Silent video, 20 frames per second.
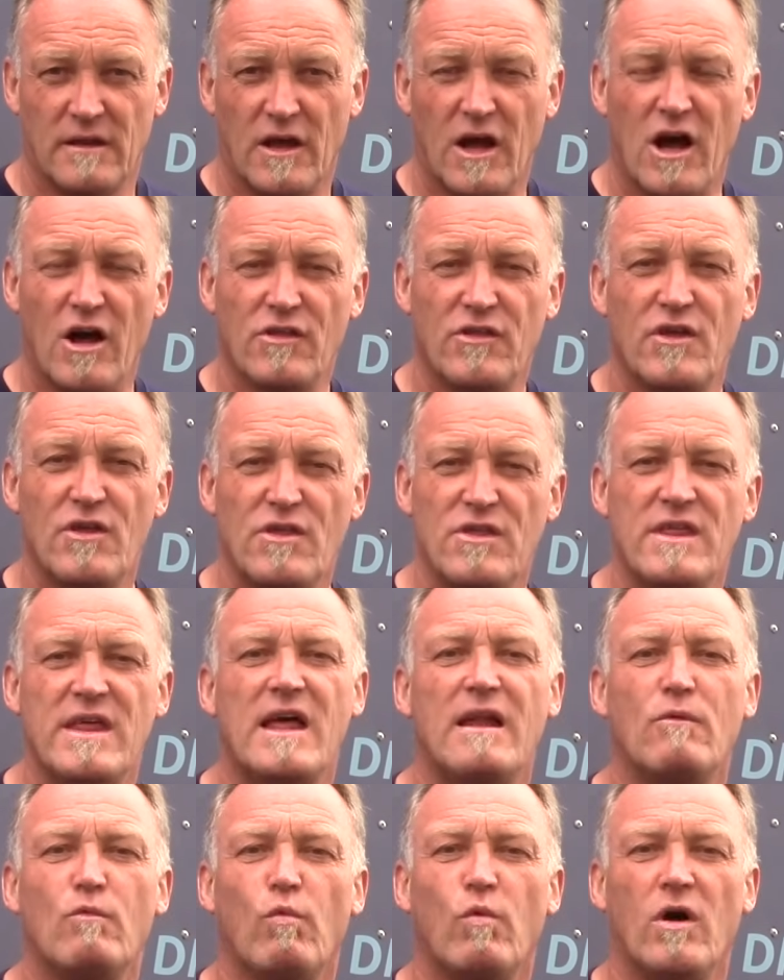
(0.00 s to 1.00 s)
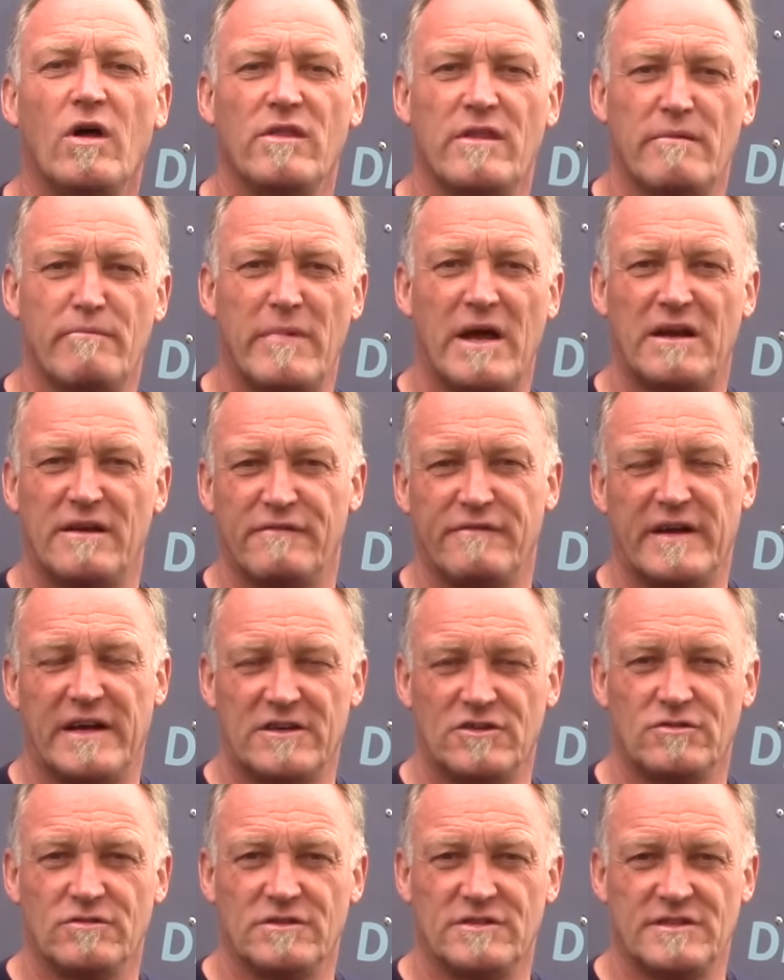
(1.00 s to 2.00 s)
other than what the
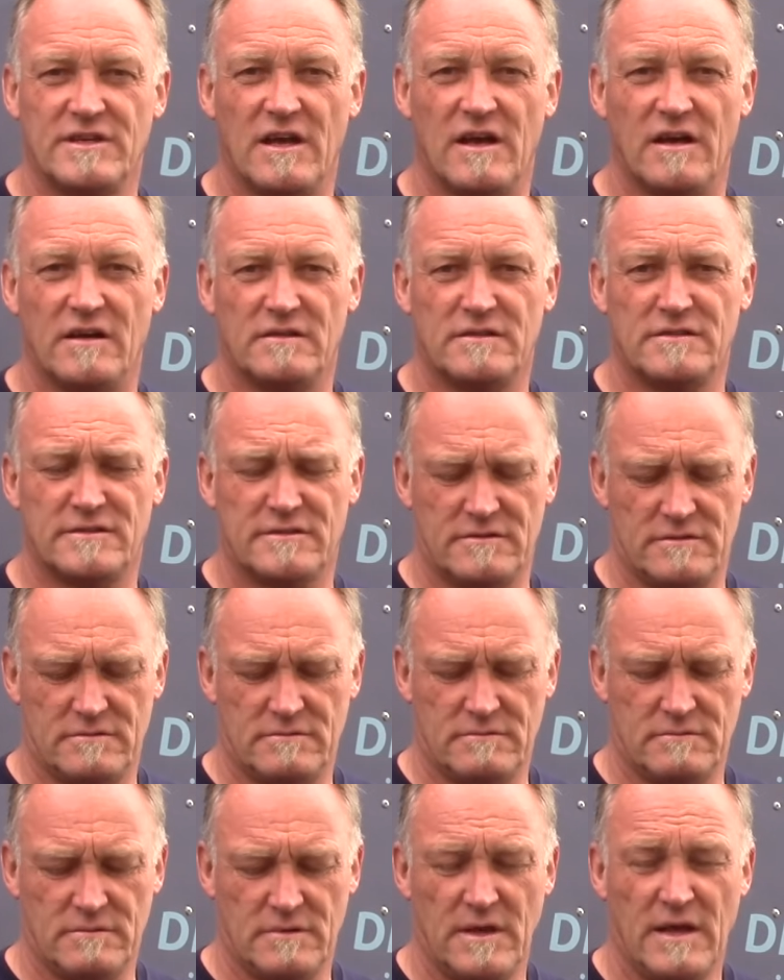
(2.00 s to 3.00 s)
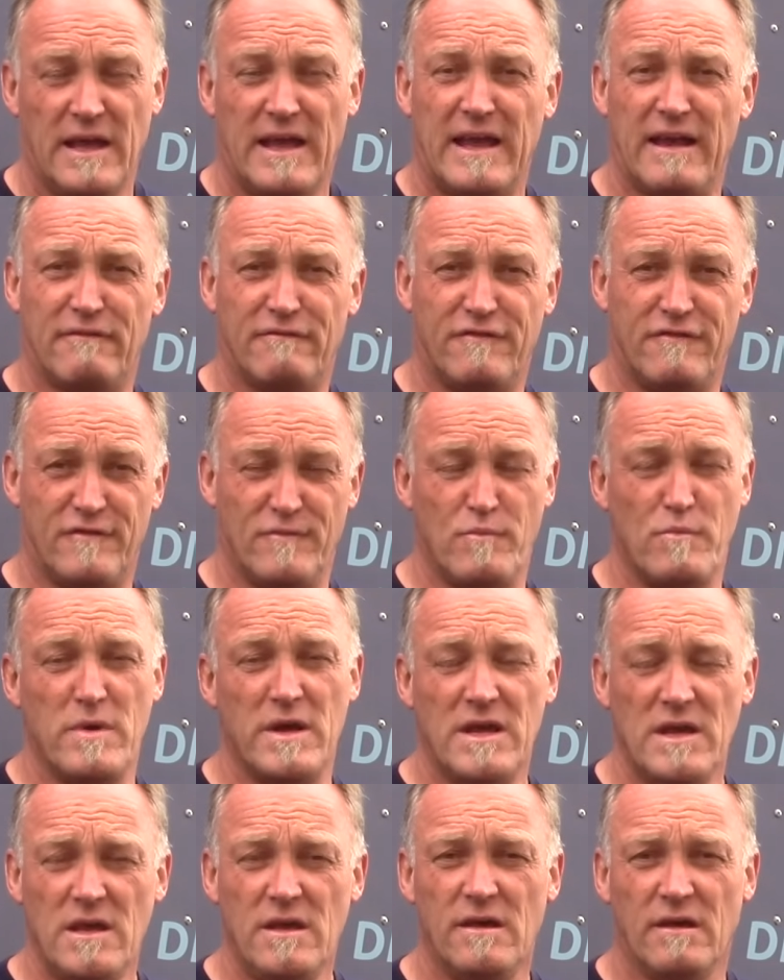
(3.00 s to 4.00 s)
manufacturer says? And for
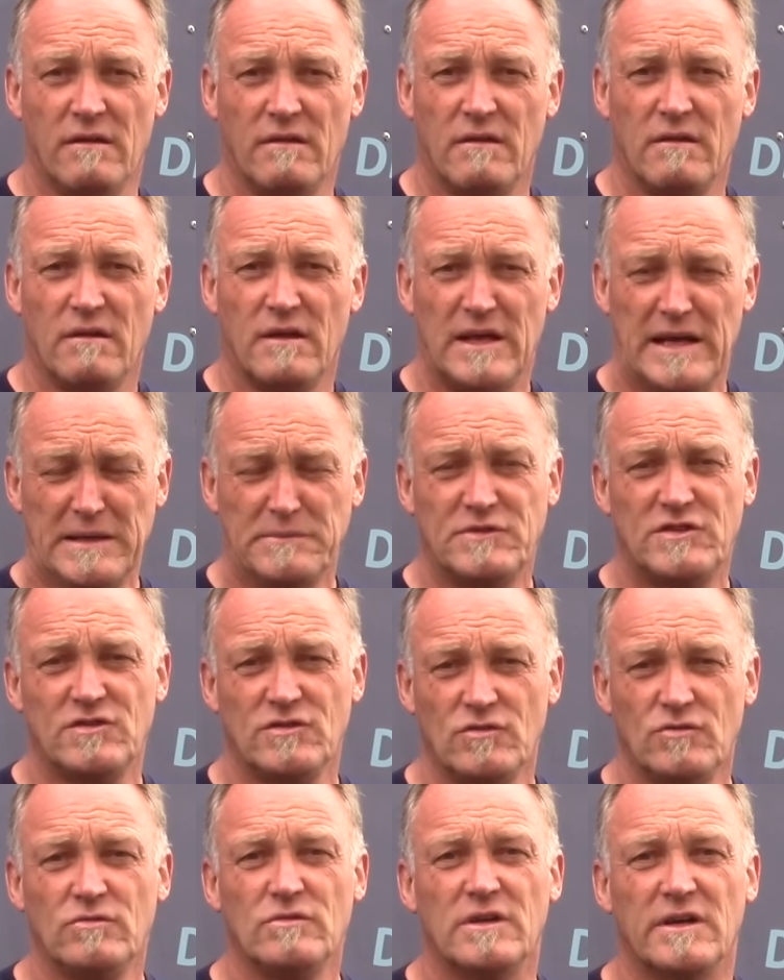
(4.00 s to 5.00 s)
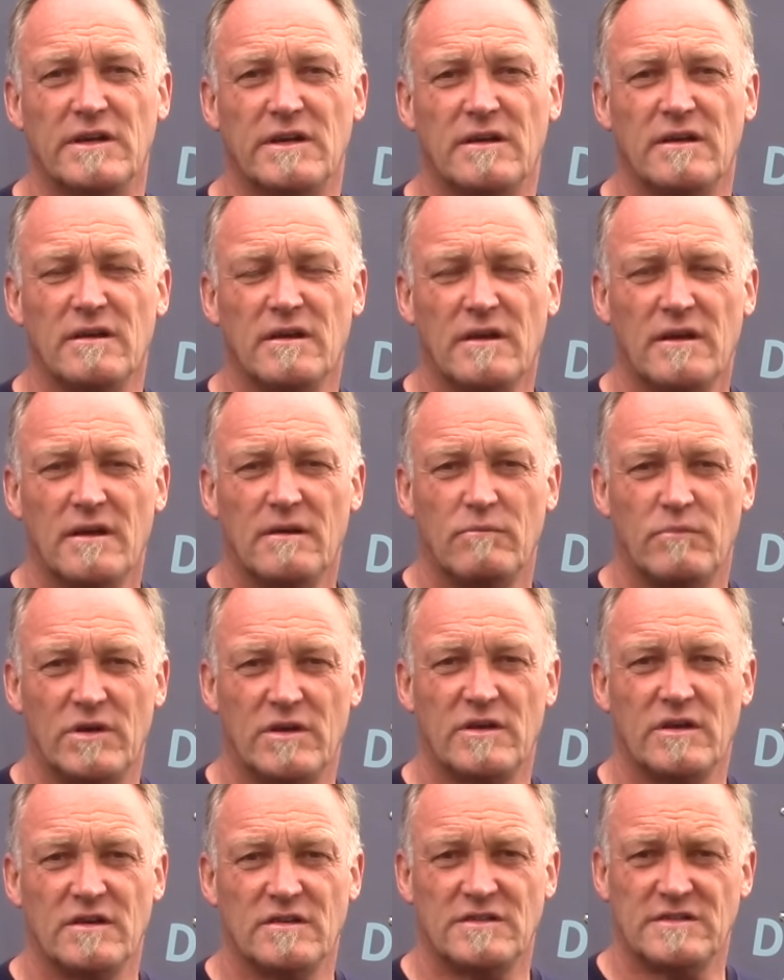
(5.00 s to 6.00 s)
me, absolutely.
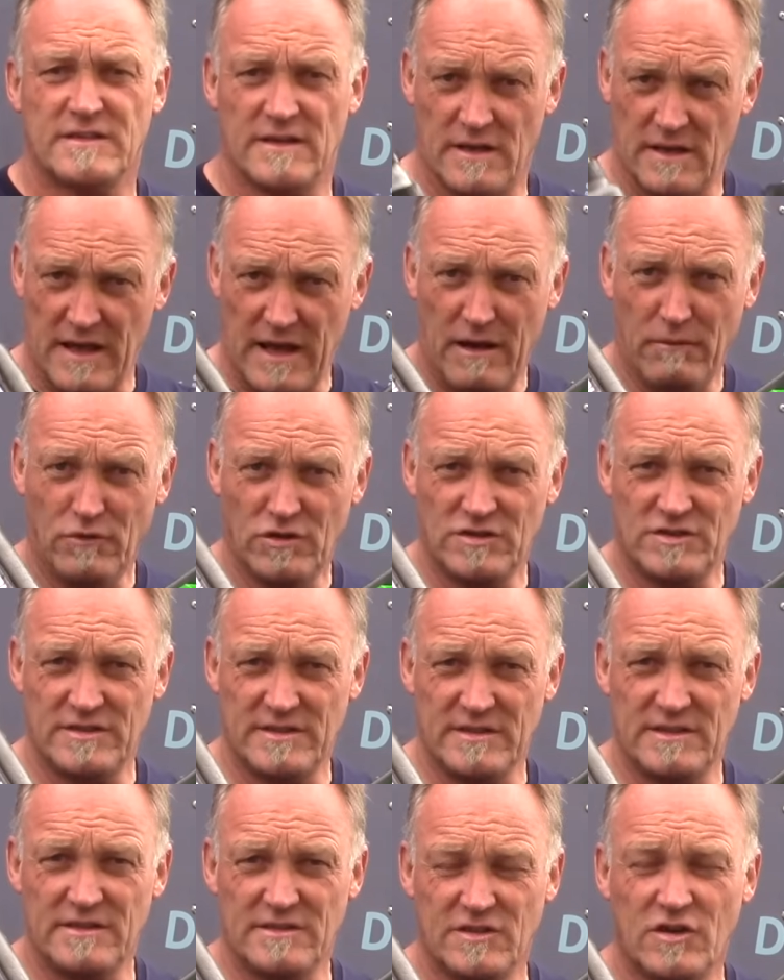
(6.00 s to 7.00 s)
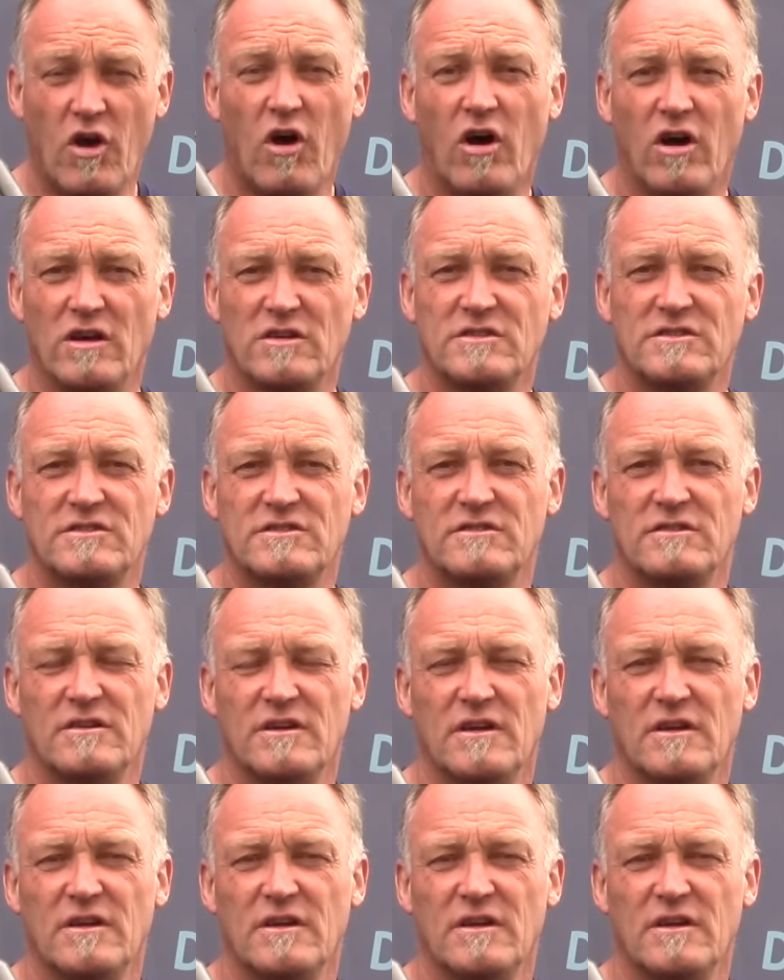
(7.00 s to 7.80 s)
Because how much do these cost